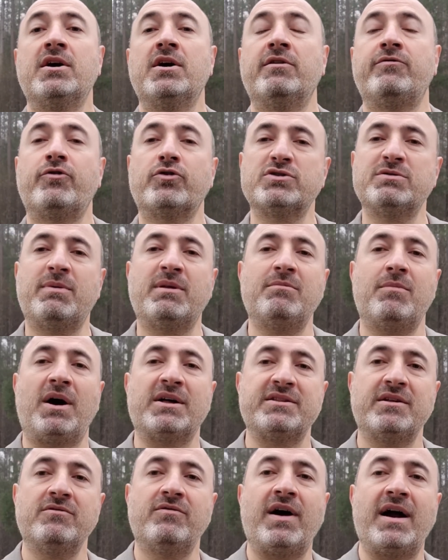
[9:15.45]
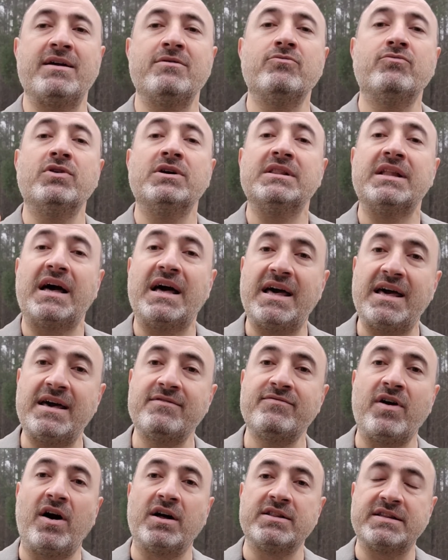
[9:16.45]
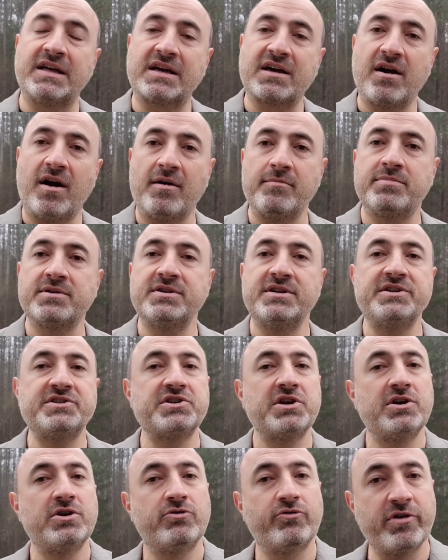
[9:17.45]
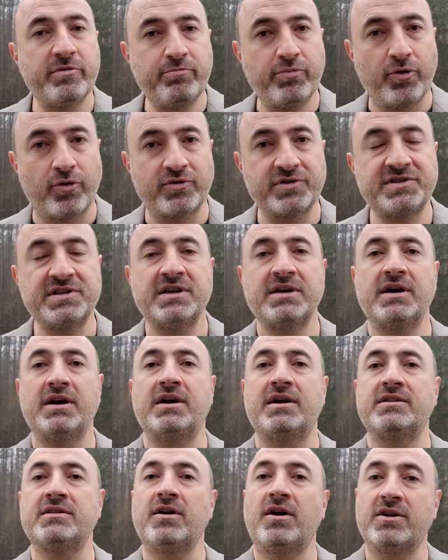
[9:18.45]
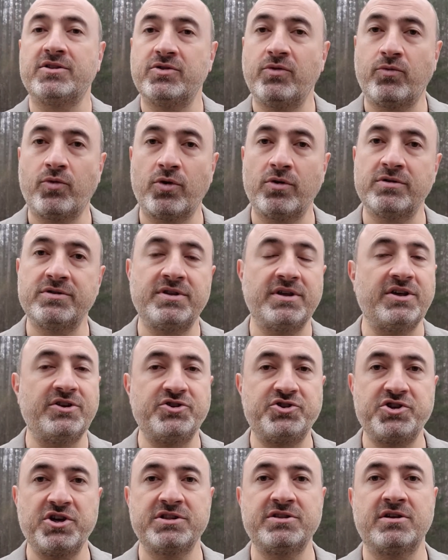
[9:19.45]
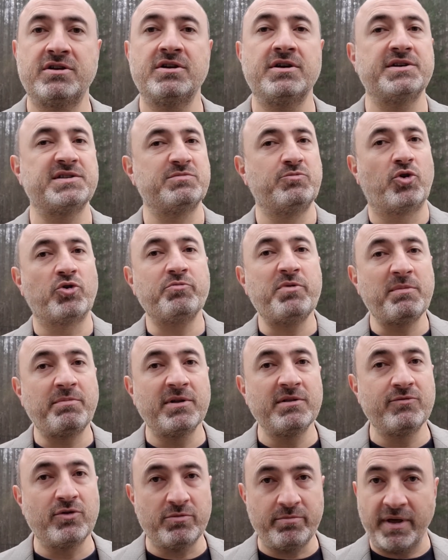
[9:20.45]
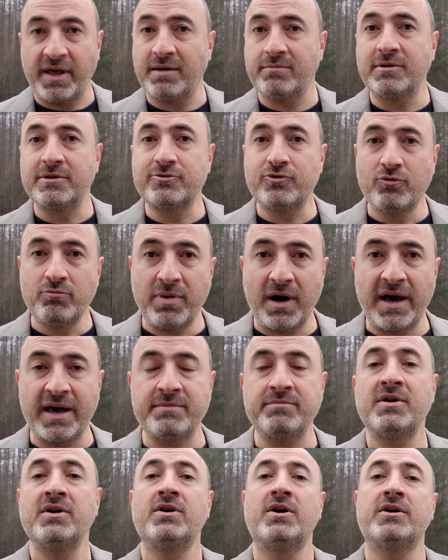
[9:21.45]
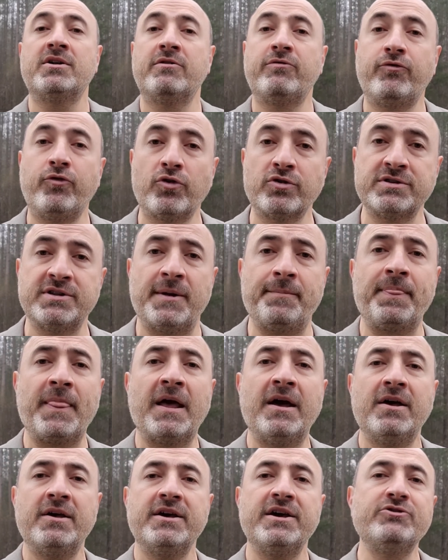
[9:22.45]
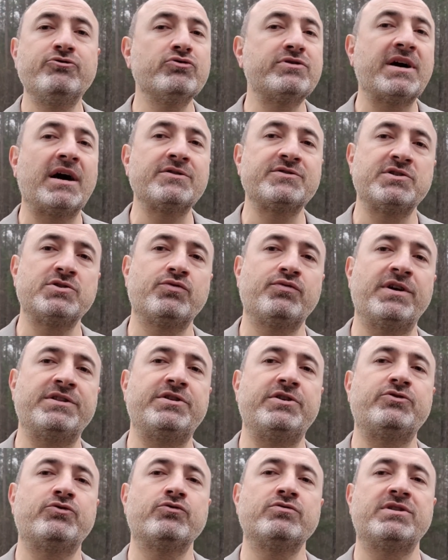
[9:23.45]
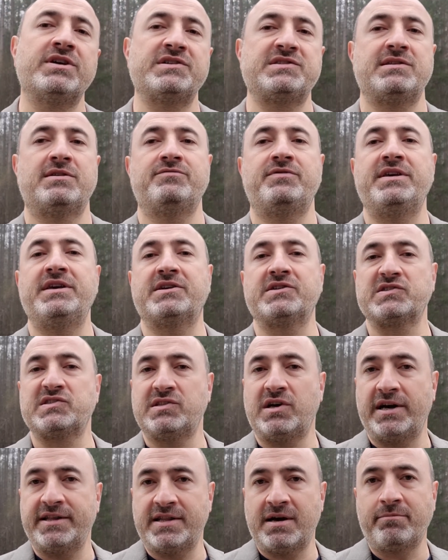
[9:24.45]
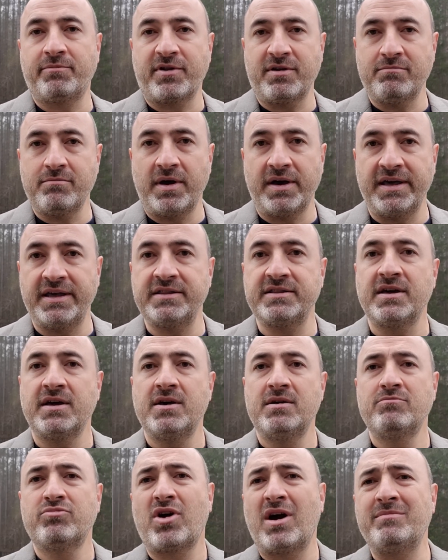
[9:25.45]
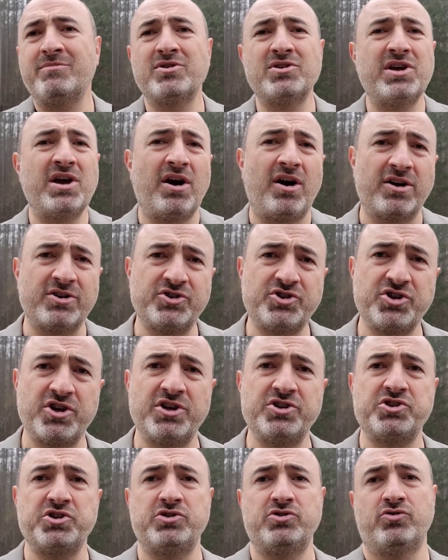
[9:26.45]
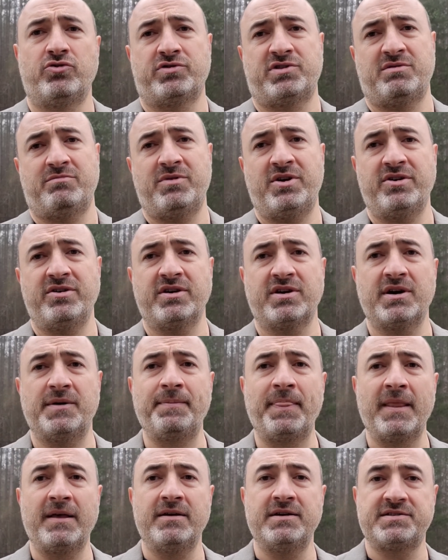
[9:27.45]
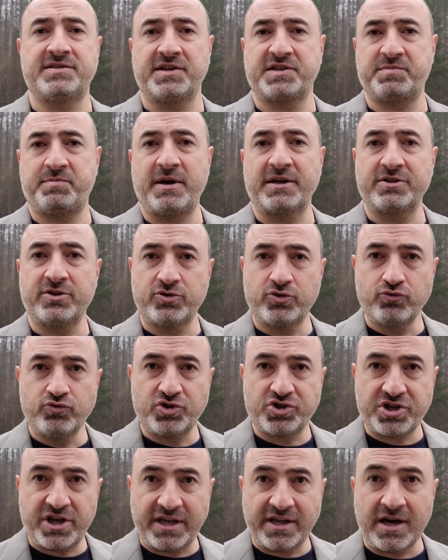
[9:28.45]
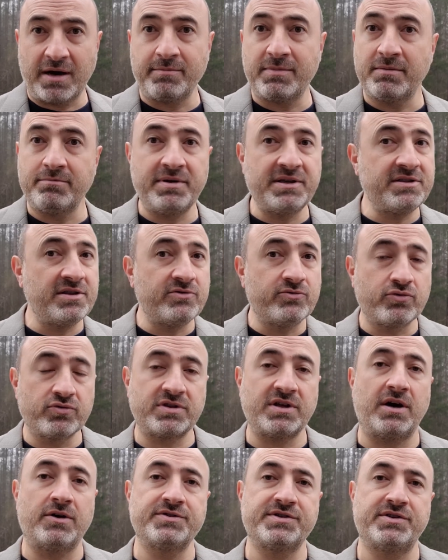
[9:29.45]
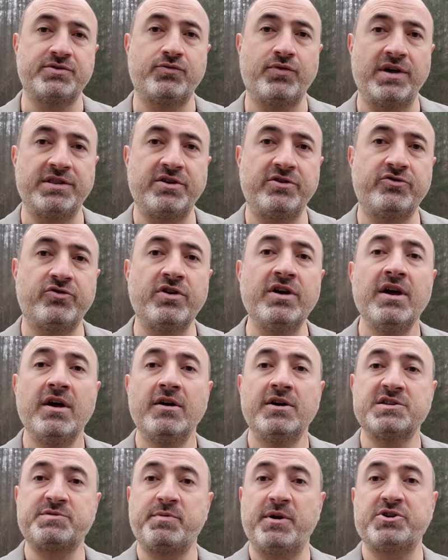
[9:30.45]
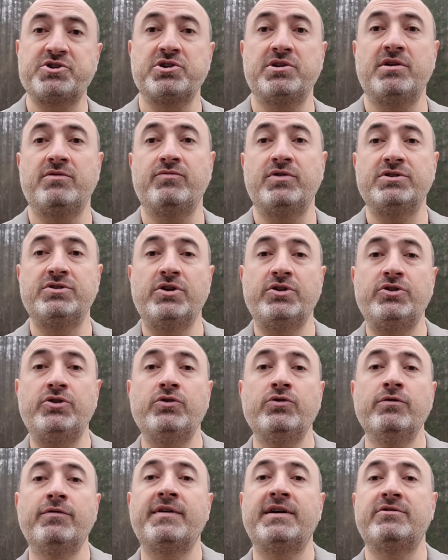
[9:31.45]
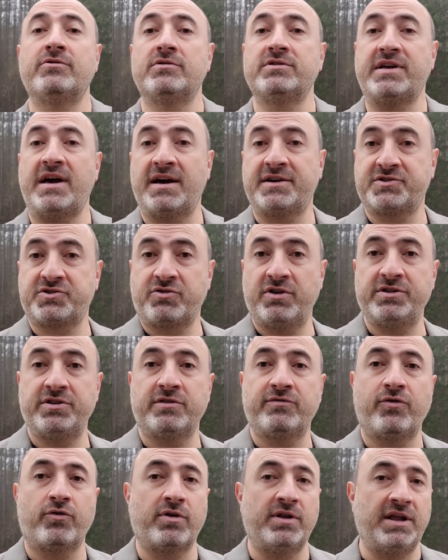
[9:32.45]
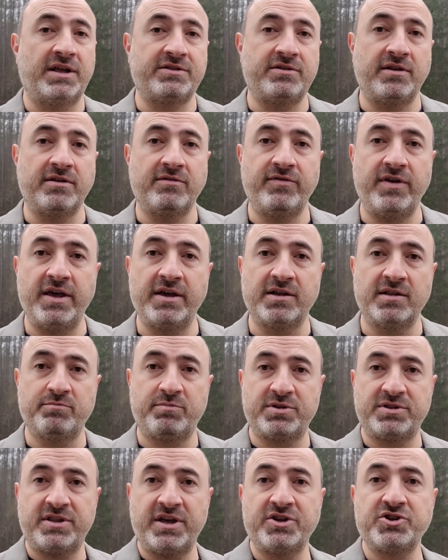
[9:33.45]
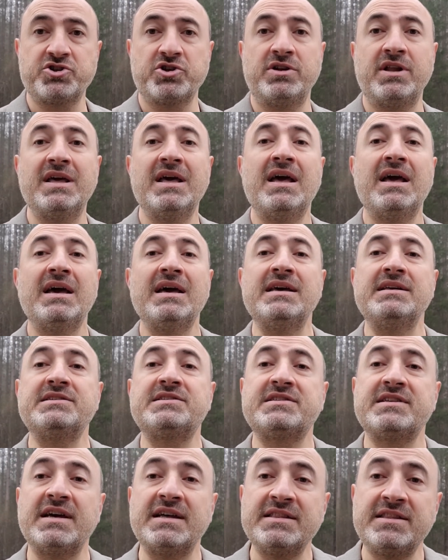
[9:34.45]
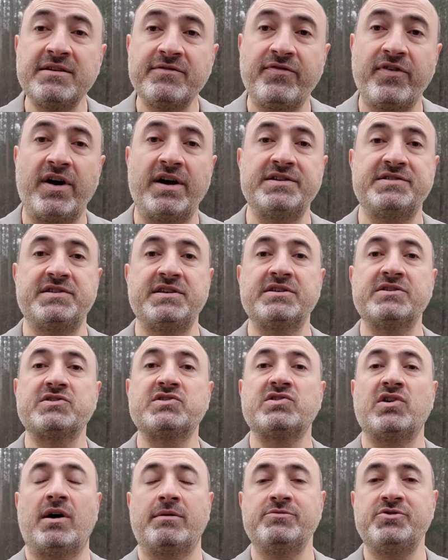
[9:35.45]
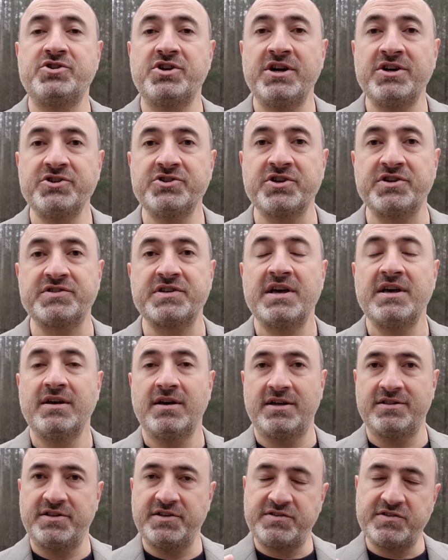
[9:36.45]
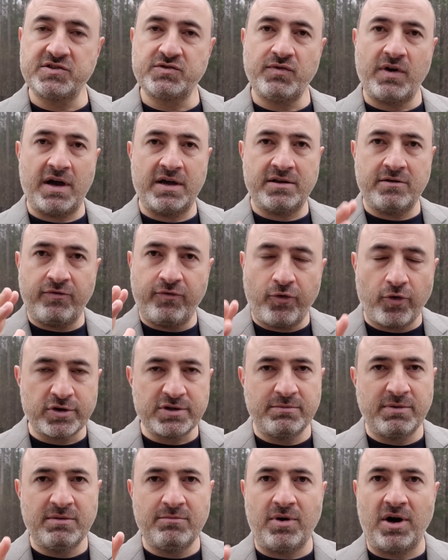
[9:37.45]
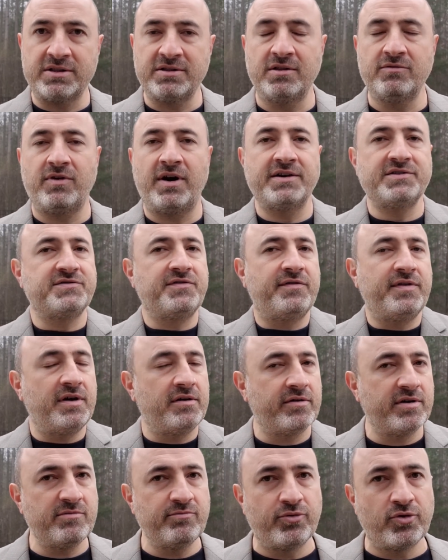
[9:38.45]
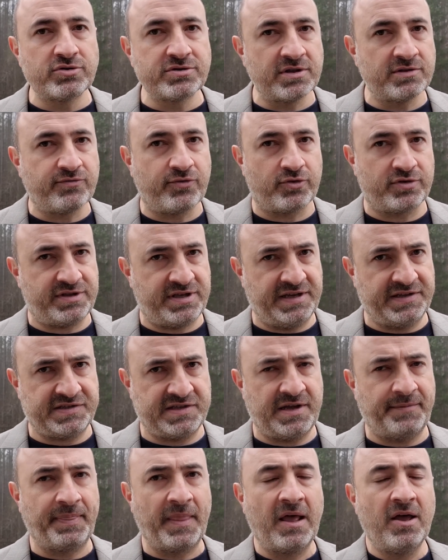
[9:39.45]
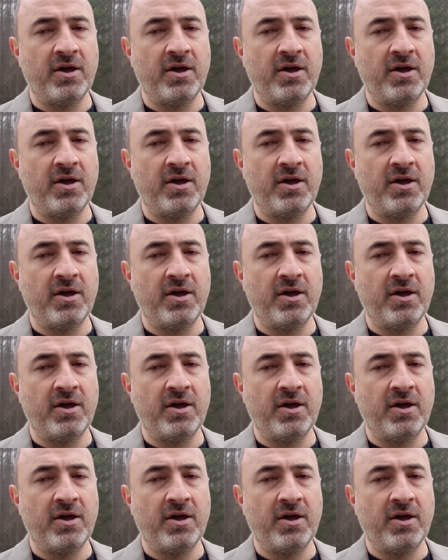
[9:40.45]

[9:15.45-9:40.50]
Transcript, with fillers: affordable Model Y will have on the companies' reports and on the world in general as more people will be able to buy them and afford them. In 2022, Tesla vehicles lineup remained primarily unchanged in North America. It's expected to shake up a bit in 2023, especially with the new federal tax credit for electric vehicle potentially incentivizing some changes. And this is why an affordable Model Y is very important for Tesla.